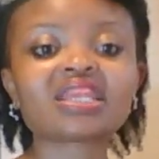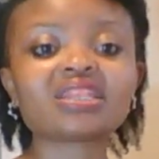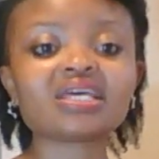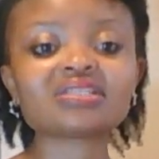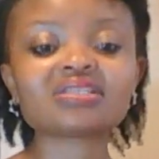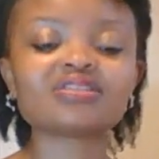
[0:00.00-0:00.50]

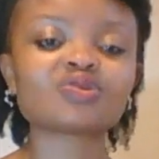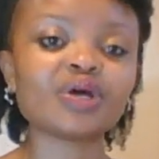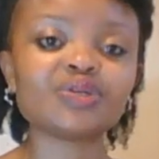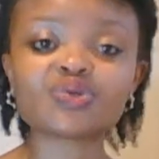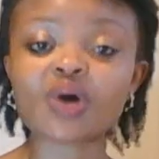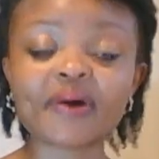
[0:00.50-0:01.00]
This is
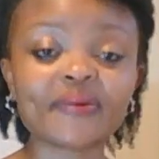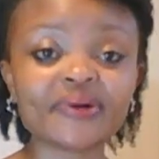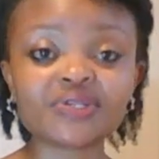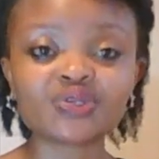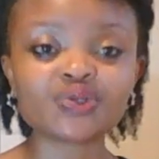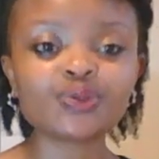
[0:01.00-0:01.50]
going to
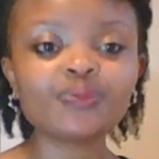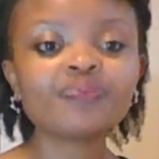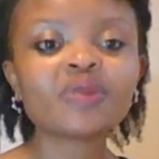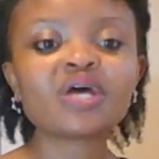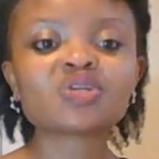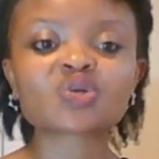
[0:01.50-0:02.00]
award you
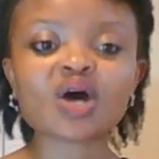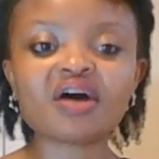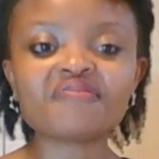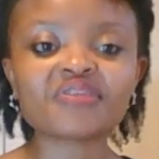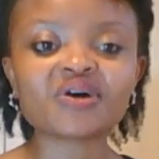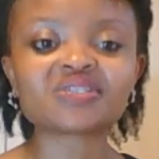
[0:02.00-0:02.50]

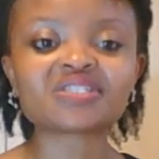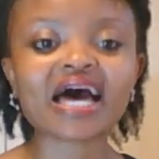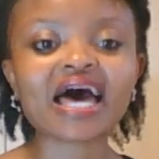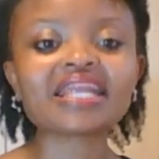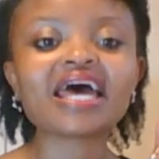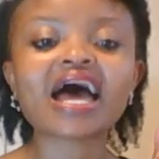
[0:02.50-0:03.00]

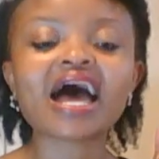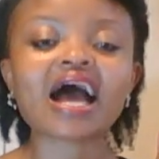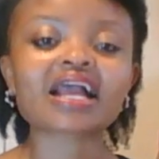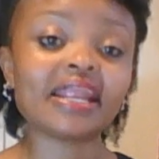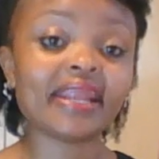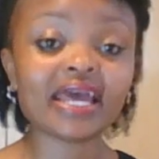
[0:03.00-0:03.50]
12,000
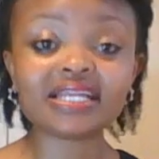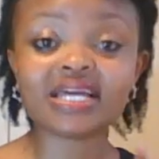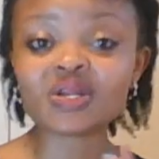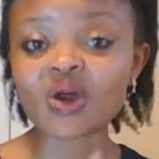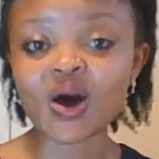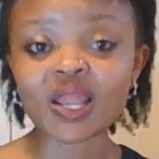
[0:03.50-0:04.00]

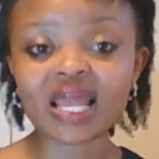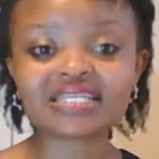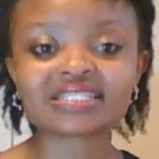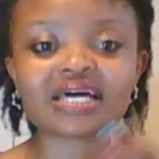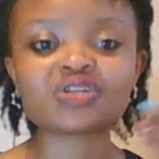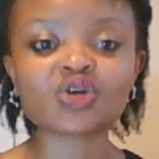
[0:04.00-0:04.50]
Canadian
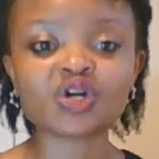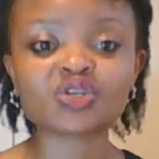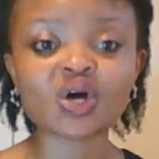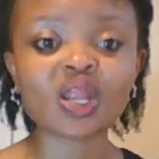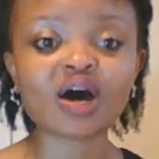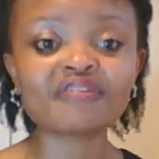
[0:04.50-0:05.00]
dollars
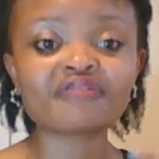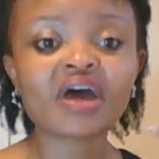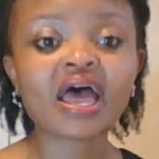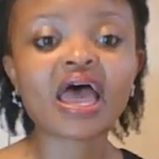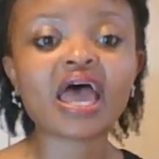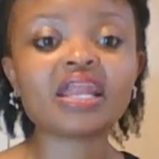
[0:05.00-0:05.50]
total of,
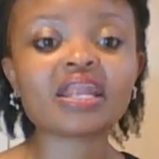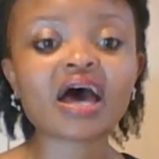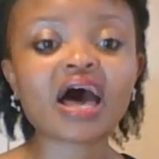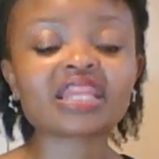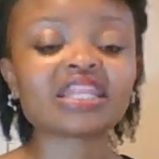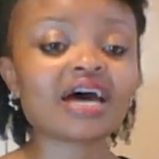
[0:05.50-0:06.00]
and
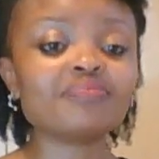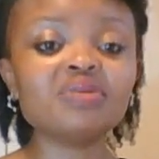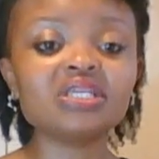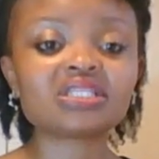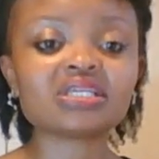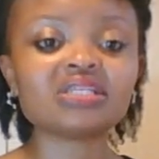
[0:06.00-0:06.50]
that
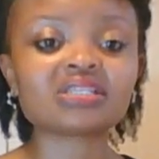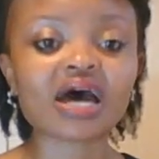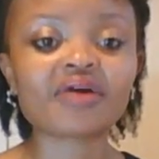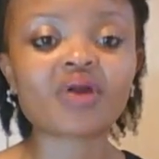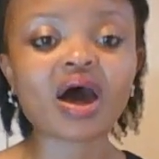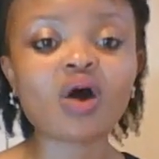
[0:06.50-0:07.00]
means it's
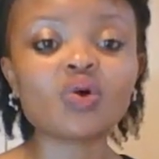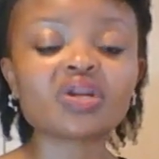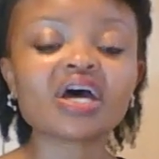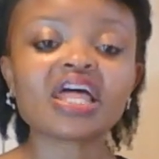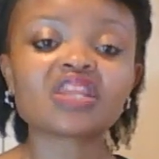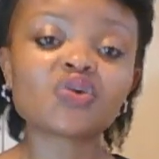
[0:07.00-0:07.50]

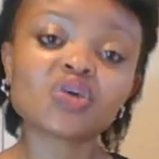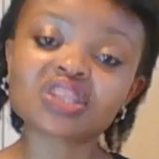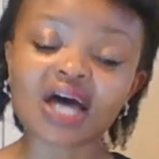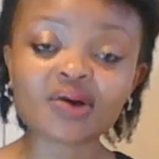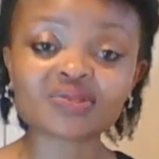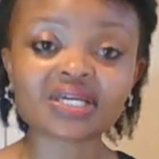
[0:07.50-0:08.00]
around
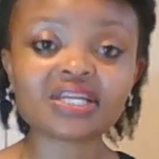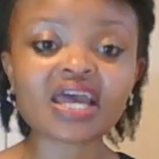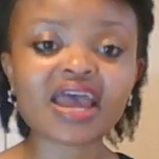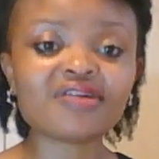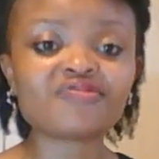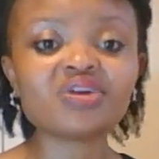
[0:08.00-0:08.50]
3,000
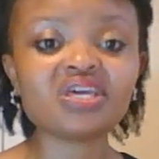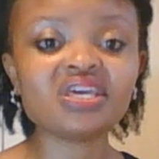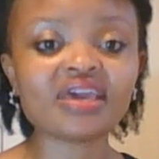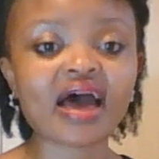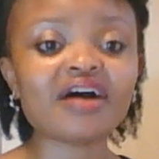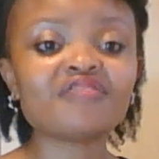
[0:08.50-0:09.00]
every
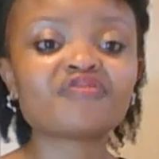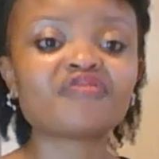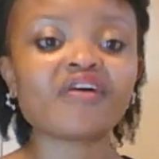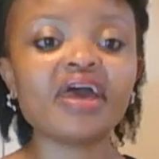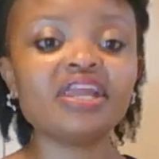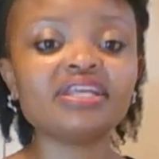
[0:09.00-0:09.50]
year
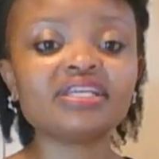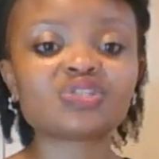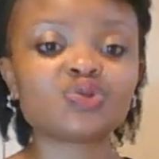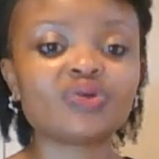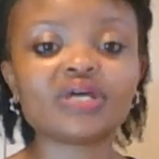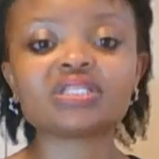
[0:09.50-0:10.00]
for any
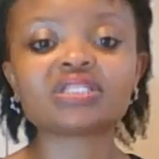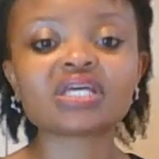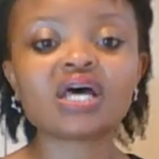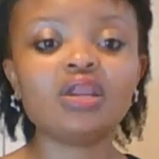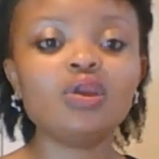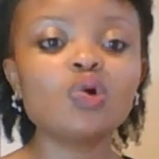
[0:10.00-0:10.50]
student
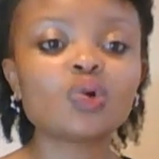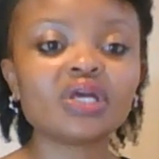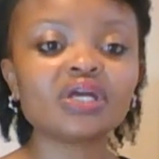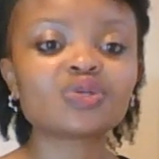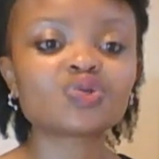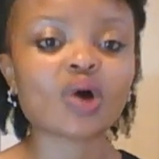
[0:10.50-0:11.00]

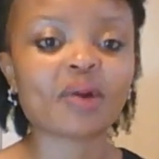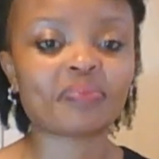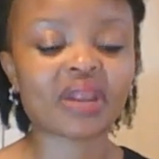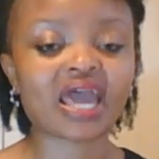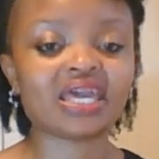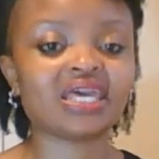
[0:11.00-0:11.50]
looking to
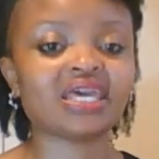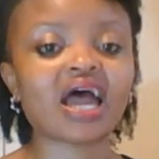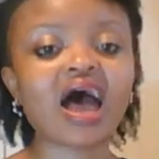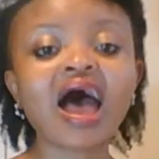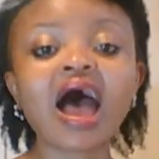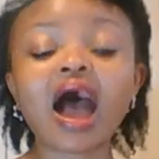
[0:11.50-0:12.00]
apply
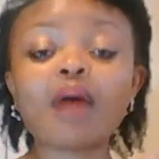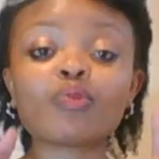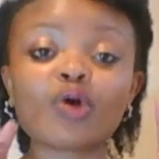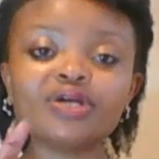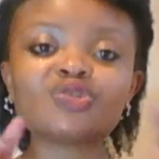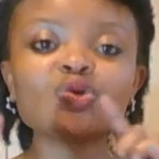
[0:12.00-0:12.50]
here. I'm
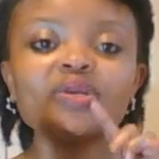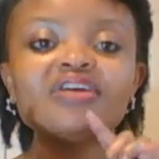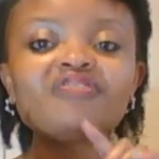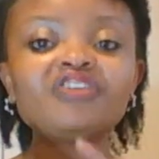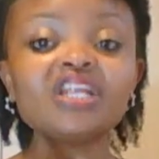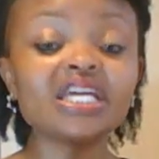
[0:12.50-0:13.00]
going to
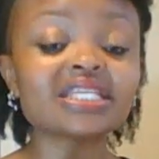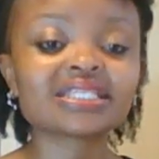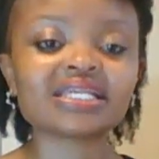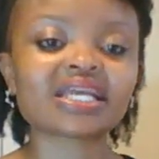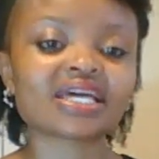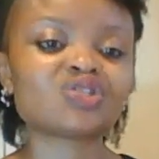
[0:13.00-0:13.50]
leave links
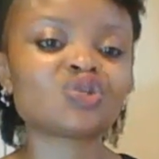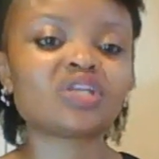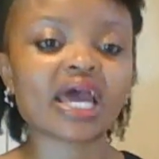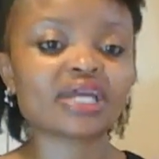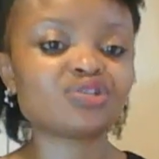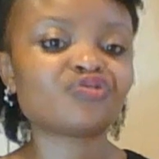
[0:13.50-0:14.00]
in case you'd
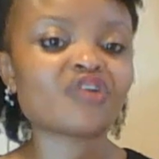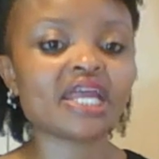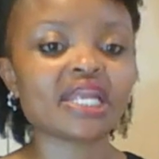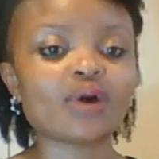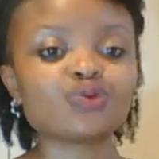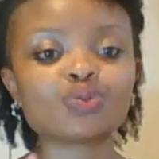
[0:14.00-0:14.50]
like to
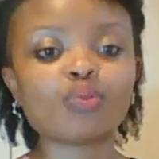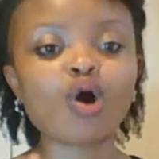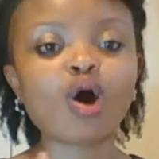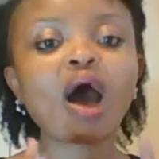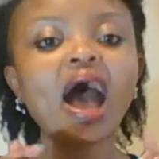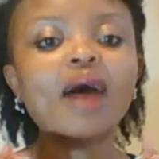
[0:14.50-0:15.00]
find out
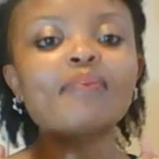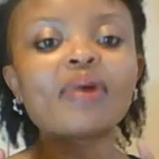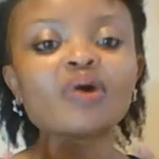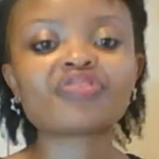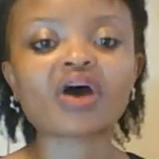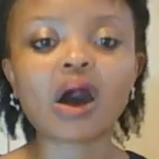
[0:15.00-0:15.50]
more
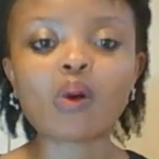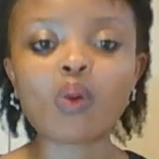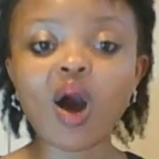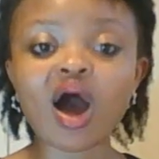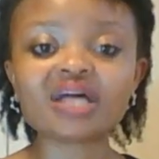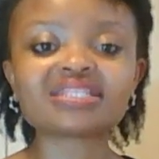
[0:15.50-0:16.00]
about the
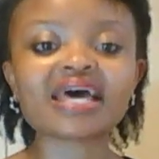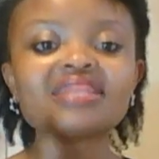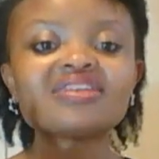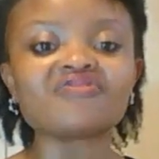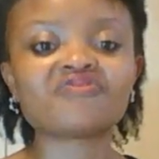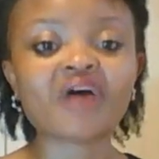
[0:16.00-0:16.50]
awards
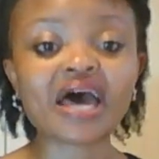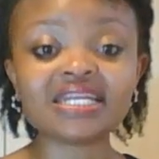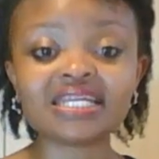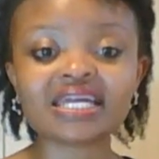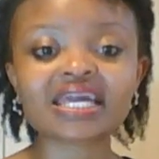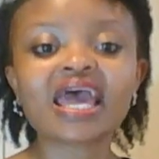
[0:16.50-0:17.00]
and the
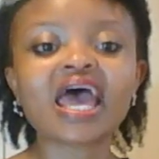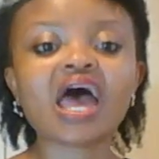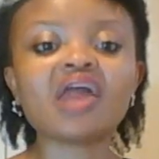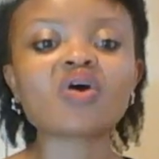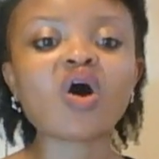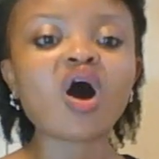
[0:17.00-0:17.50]
funding
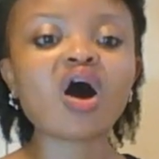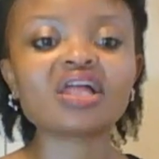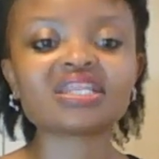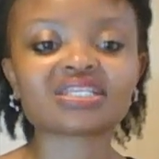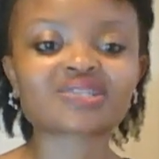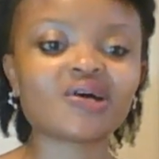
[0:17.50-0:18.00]
and
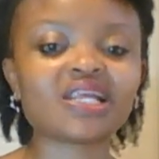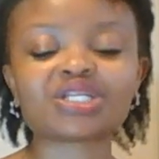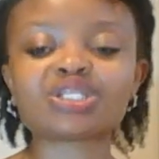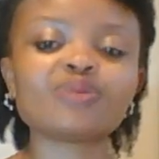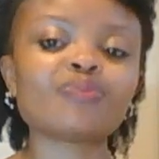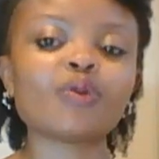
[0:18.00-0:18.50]
all the
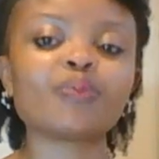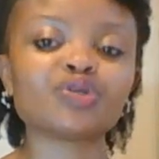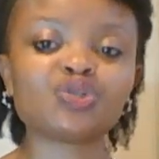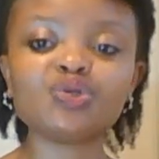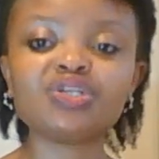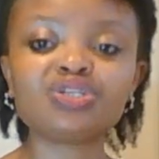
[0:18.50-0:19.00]
scholarship
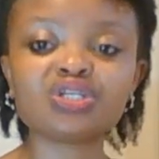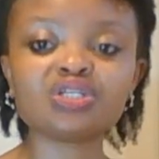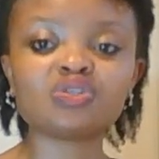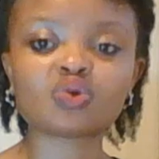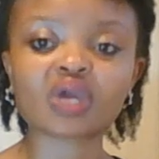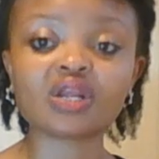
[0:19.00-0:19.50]

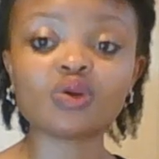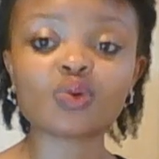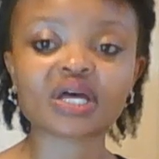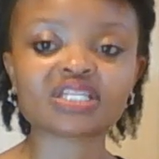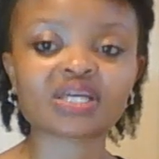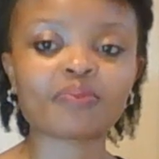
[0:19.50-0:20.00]
opportunities you can
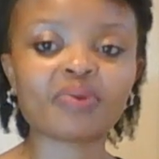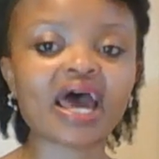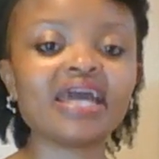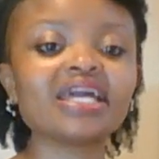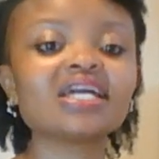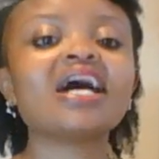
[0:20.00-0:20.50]
look at
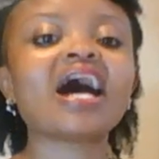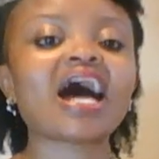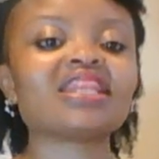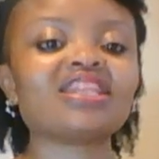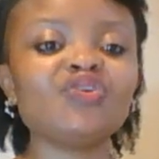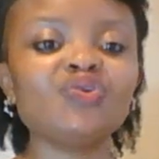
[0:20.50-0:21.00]
applying
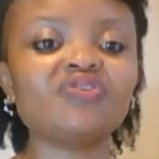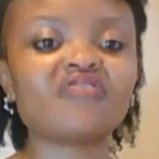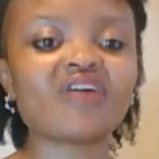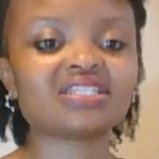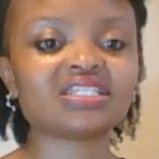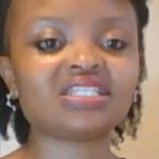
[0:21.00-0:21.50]
at the
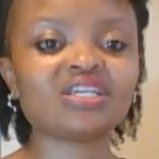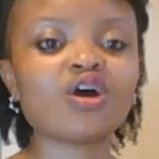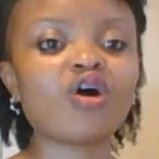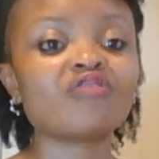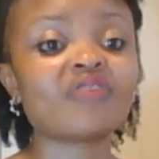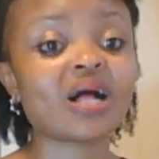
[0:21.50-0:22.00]

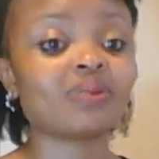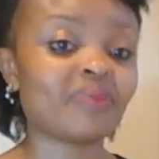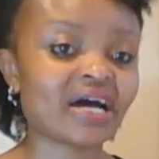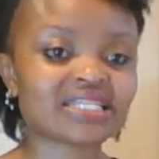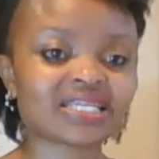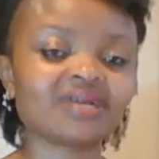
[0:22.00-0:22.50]
University of
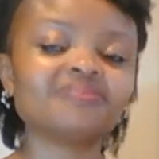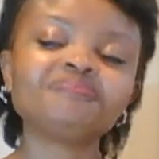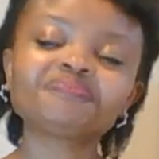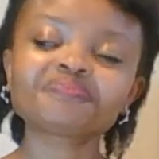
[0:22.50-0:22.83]
Alberta.